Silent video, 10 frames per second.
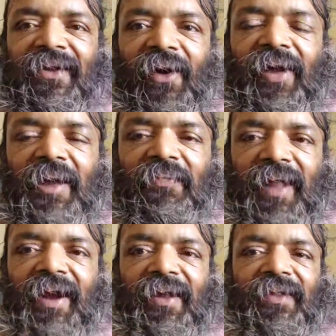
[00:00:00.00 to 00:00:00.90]
Now, if
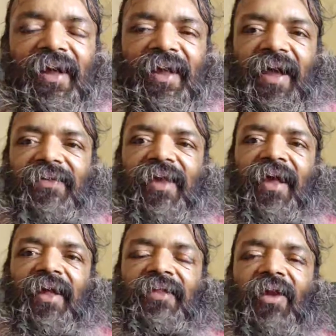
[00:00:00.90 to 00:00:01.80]
that is the case,
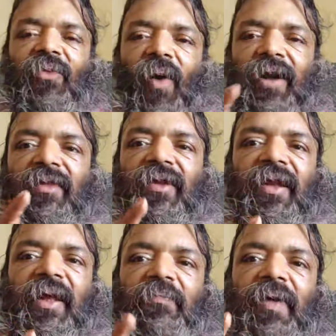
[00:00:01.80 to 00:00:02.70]
then what is
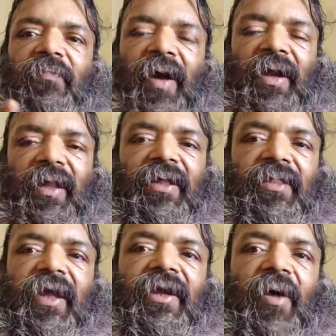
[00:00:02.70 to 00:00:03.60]
dP by
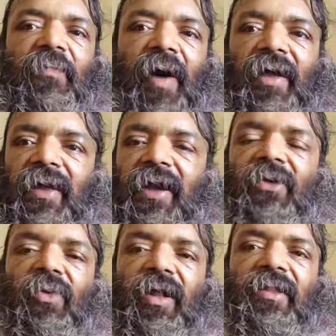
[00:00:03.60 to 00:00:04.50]
d theta phi
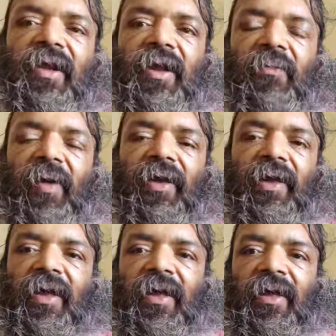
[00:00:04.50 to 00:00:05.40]
into d theta phi?
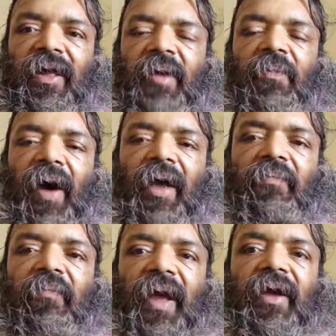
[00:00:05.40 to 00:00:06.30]
If I
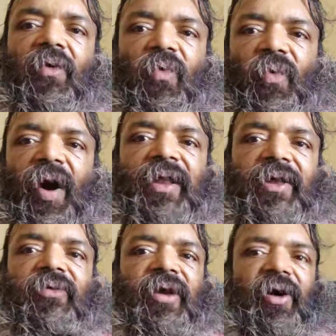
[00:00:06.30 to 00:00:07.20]
make 1
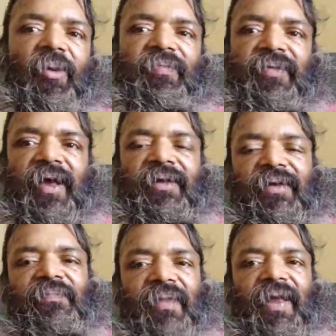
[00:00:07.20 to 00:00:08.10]
unit of
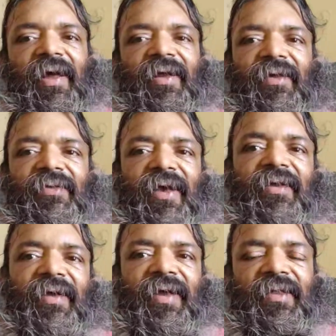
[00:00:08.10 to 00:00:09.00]
change, area
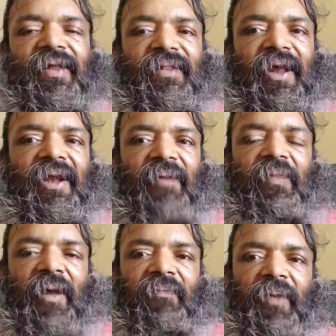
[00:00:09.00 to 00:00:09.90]
change in the theta
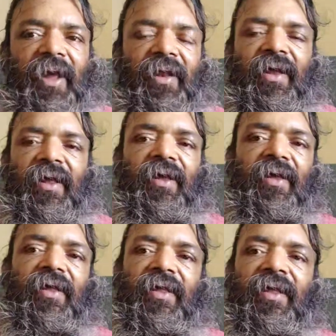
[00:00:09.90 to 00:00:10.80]
phi plane,
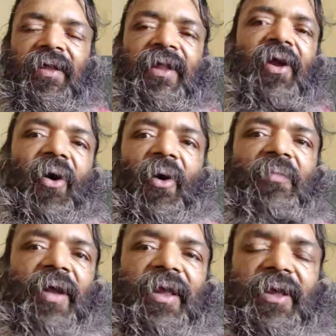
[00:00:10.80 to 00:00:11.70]
then
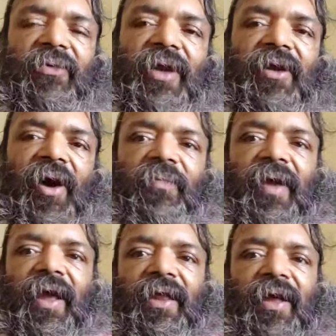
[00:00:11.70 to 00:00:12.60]
how many unit of
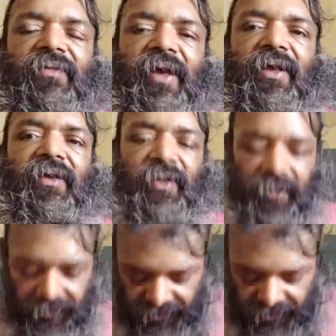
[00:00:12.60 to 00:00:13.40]
area change,